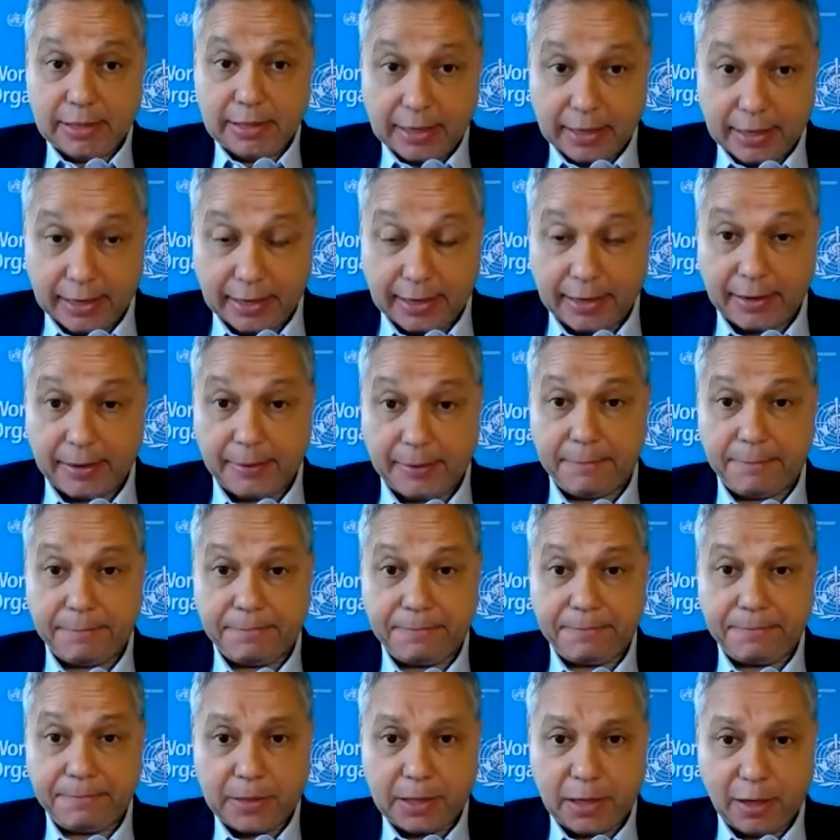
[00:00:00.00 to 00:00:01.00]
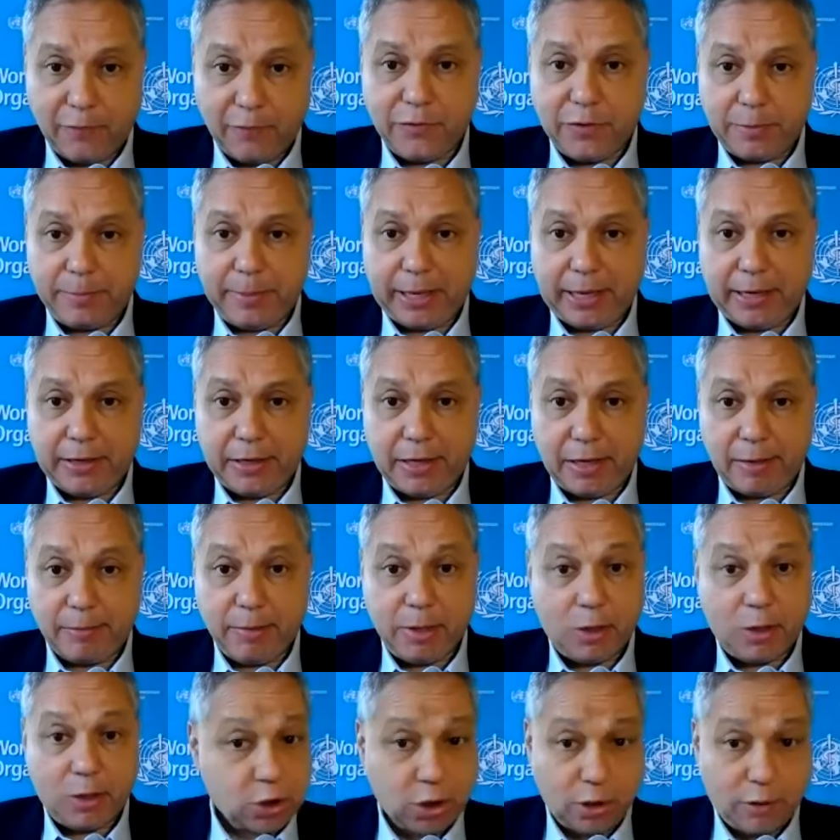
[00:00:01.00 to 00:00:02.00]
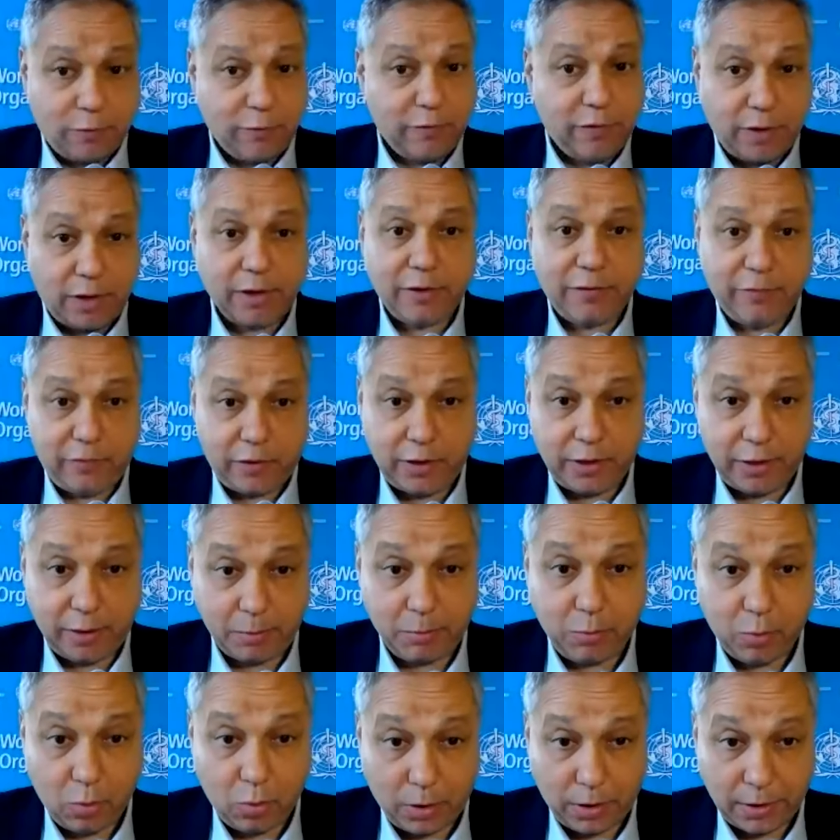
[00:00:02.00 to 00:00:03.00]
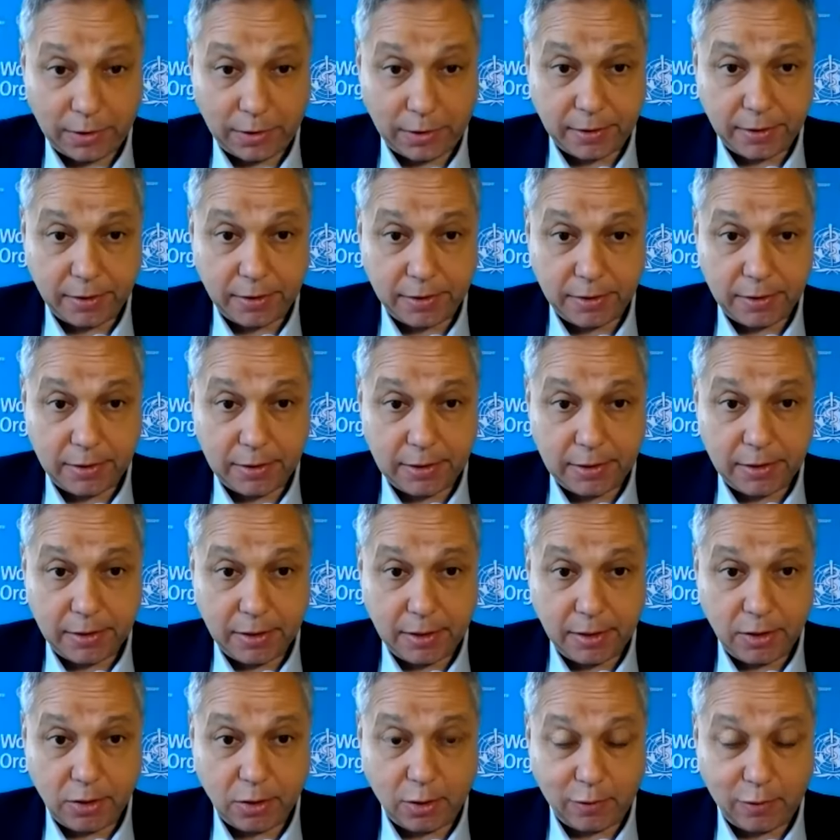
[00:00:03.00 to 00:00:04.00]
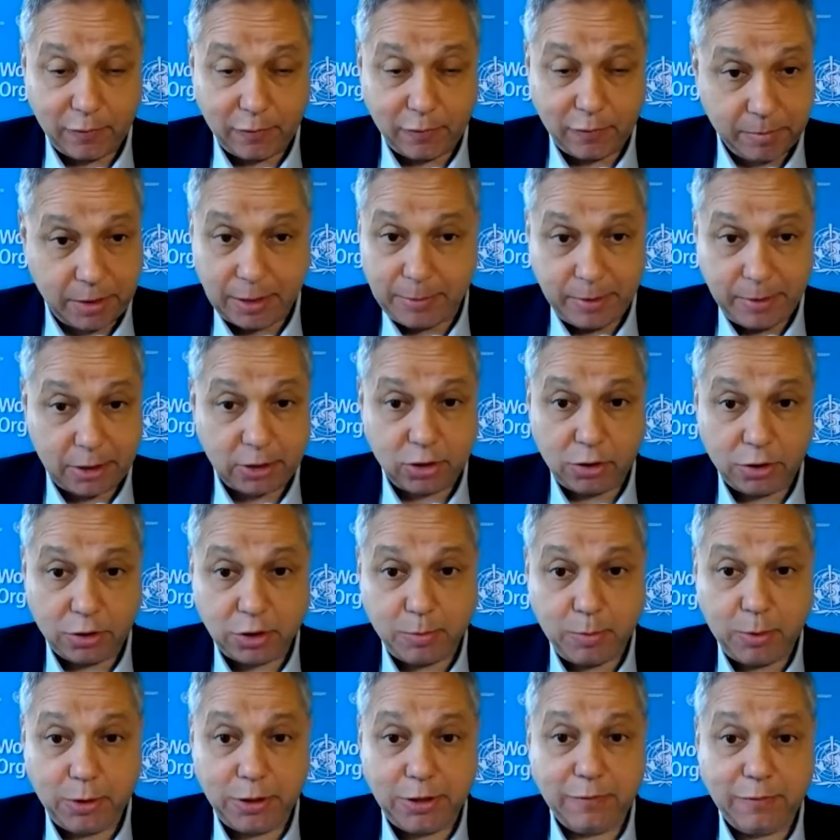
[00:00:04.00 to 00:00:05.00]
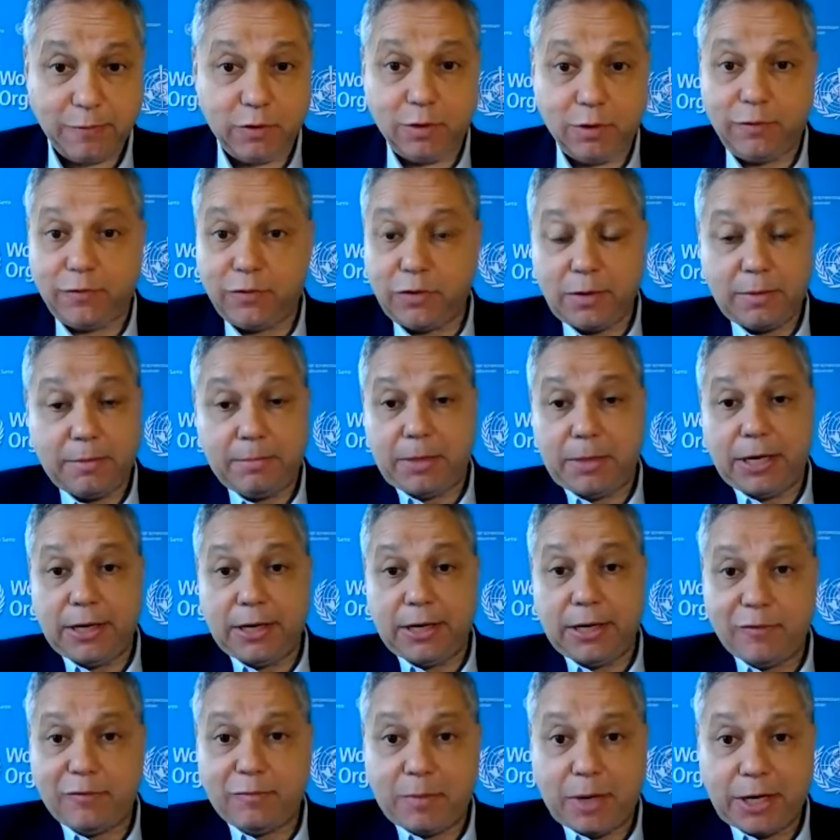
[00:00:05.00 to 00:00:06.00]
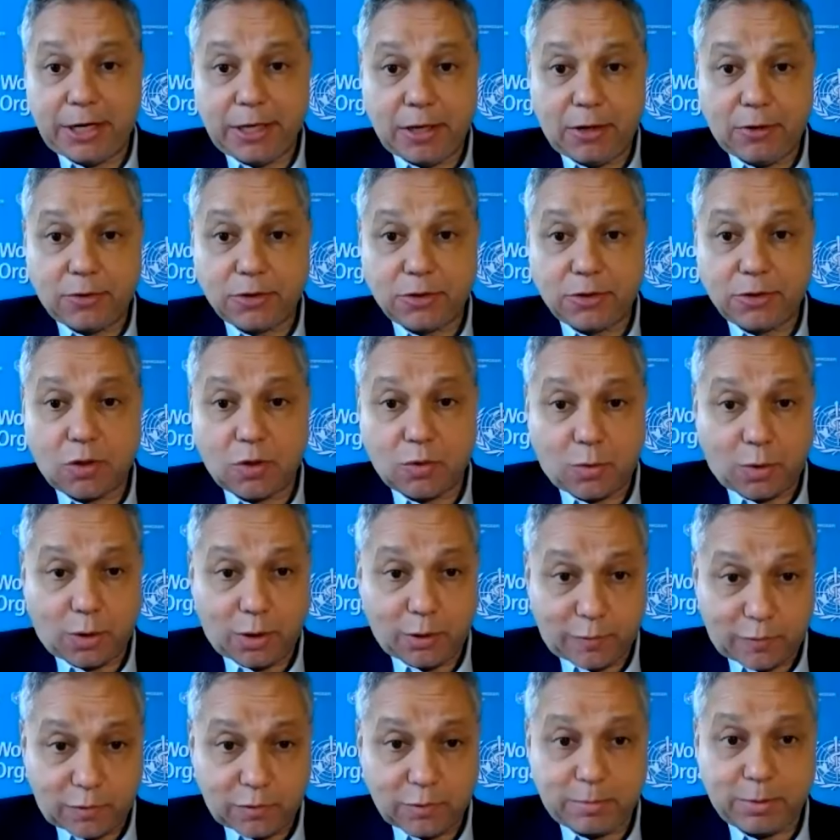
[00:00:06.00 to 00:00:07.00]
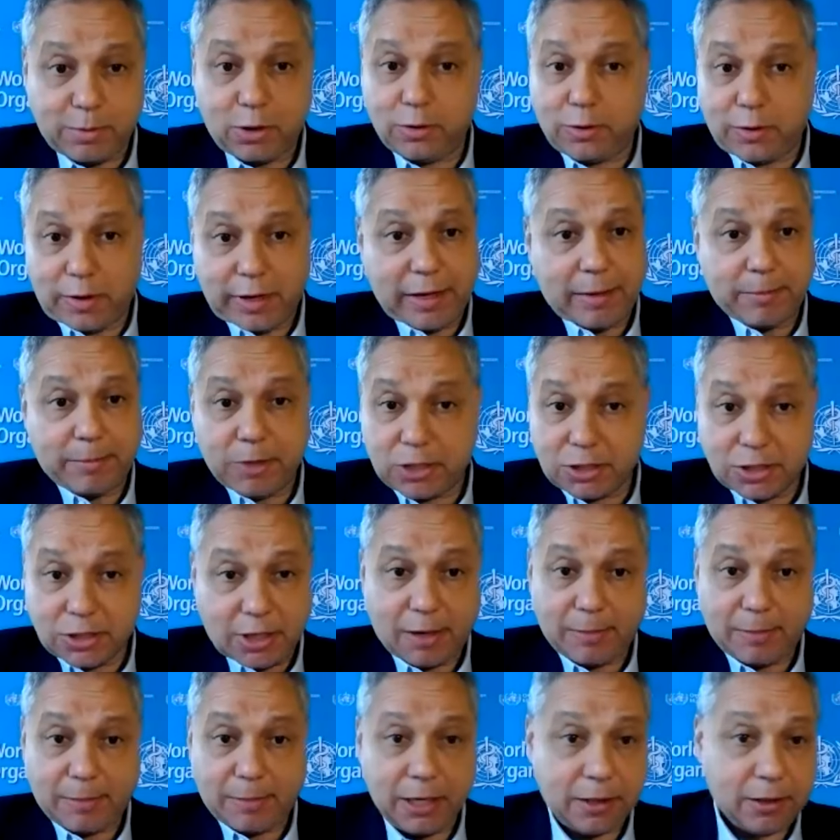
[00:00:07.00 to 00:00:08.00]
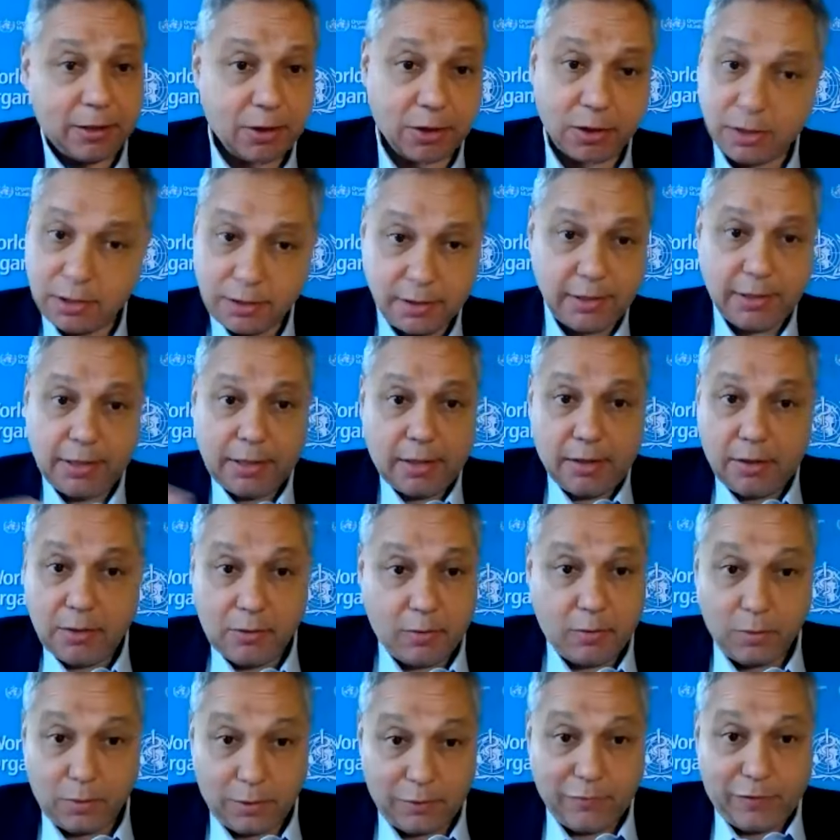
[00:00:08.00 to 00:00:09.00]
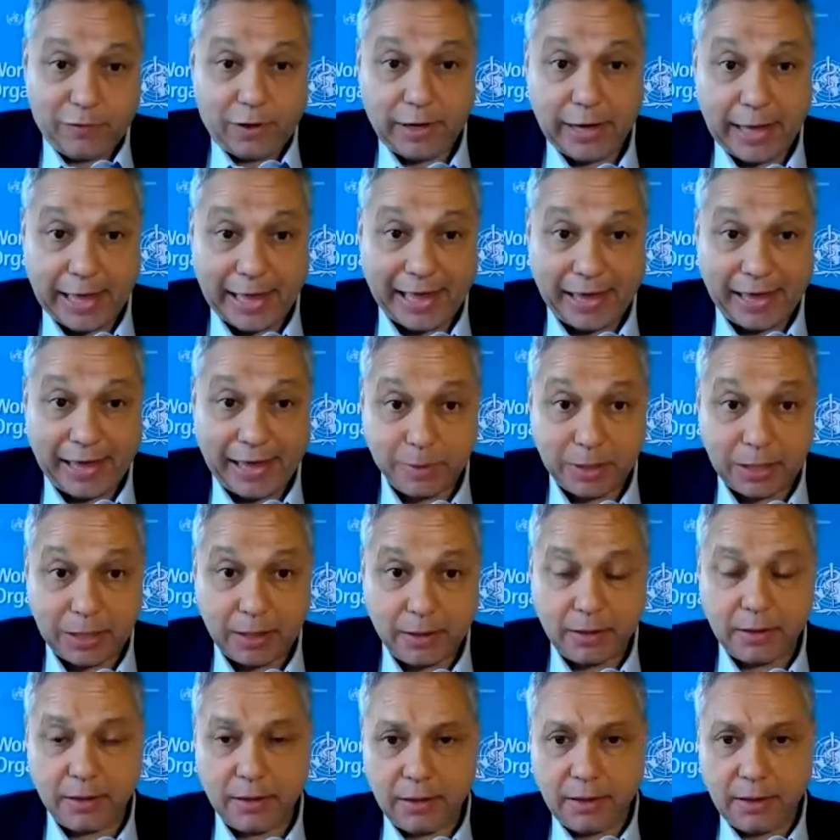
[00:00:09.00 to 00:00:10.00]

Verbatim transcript: of the pandemic, which are very, very important. From WHO's point of view, if money goes to the World Food Program to stop hunger, we're very happy.